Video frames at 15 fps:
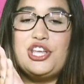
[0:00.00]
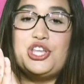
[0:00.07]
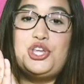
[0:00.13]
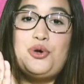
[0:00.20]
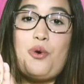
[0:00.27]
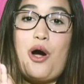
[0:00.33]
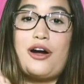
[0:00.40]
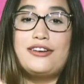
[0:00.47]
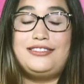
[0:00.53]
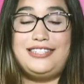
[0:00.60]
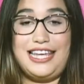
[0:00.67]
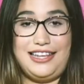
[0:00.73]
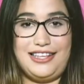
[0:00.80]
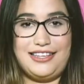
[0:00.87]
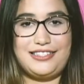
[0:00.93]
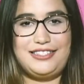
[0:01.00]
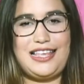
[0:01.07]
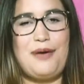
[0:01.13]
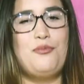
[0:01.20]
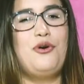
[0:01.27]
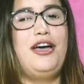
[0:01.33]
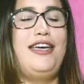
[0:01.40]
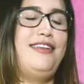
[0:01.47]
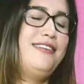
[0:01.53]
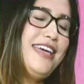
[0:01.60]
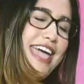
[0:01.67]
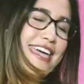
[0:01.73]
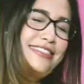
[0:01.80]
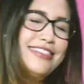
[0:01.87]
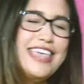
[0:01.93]
you are dating someone
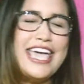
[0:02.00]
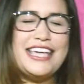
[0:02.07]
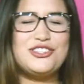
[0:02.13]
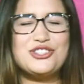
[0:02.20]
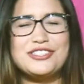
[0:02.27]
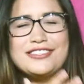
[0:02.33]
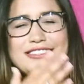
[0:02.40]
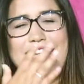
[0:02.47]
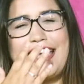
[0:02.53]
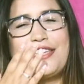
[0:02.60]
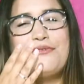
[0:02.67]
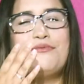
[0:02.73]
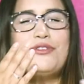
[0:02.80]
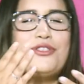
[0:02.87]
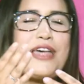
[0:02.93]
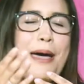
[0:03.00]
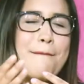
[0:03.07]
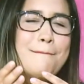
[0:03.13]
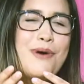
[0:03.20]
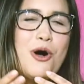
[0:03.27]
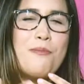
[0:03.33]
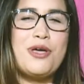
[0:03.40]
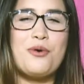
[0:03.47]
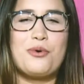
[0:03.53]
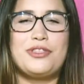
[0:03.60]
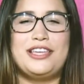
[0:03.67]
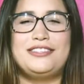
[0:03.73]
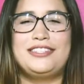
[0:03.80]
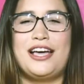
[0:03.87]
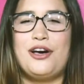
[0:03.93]
and they just that moment where
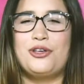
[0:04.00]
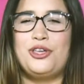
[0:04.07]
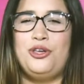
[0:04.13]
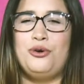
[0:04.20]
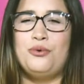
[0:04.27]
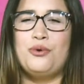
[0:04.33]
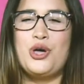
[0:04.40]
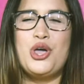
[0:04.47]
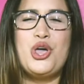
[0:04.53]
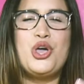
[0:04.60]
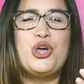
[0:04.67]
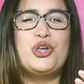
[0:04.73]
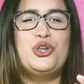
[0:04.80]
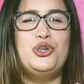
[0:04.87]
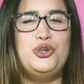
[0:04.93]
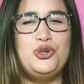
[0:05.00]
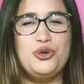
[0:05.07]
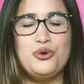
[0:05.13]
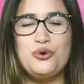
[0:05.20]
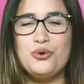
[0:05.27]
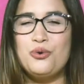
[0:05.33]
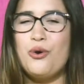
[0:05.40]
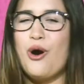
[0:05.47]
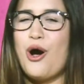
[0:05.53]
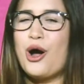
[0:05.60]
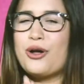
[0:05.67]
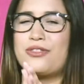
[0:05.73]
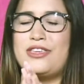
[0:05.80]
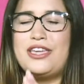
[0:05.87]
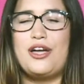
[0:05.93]
they tell you, you
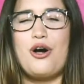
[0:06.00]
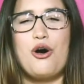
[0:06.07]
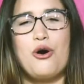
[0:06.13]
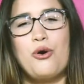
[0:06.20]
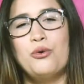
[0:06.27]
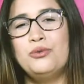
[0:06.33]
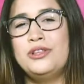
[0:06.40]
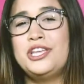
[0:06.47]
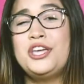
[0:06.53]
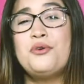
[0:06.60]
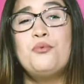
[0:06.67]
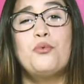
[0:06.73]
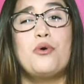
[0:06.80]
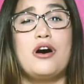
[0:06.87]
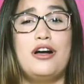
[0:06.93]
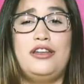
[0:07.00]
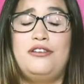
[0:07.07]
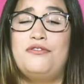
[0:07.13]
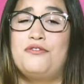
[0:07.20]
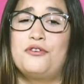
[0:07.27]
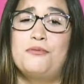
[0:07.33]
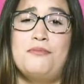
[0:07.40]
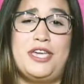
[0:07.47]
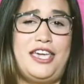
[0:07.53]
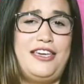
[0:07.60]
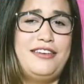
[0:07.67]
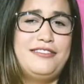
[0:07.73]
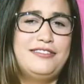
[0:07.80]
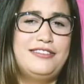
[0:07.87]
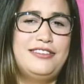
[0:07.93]
are the only one for me.
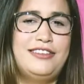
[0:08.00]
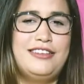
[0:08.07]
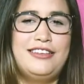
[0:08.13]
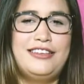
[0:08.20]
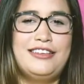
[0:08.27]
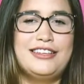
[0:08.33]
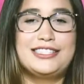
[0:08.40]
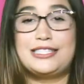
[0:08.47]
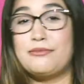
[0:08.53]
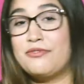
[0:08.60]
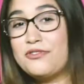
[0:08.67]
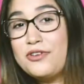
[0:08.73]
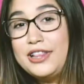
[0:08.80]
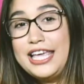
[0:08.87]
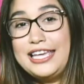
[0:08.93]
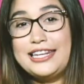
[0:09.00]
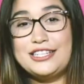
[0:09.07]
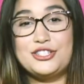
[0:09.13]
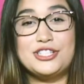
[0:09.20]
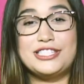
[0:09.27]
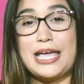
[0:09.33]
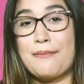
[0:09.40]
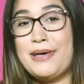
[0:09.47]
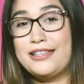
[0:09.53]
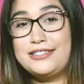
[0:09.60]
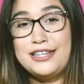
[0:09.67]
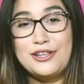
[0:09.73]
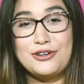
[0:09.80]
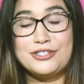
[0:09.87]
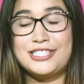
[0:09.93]
Some of you ladies just
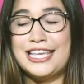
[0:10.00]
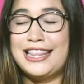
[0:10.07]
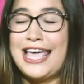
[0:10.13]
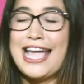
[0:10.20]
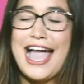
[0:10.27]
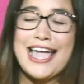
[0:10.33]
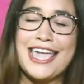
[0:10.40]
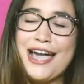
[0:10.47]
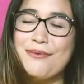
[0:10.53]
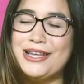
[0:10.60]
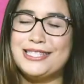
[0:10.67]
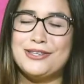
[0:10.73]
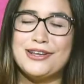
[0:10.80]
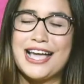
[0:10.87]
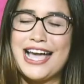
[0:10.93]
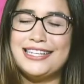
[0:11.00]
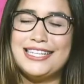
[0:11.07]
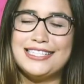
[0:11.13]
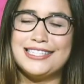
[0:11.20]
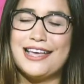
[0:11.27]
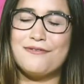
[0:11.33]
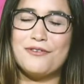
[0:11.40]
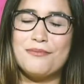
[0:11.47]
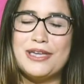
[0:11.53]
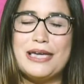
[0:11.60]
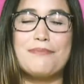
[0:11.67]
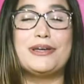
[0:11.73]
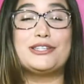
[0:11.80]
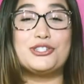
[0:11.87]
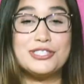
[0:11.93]
melted in your seat, I can't wait till a guy does that for me.
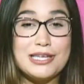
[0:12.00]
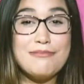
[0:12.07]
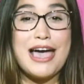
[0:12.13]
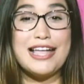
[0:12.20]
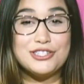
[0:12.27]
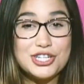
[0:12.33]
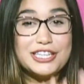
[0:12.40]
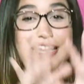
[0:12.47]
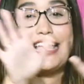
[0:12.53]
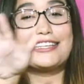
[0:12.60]
But just imagine,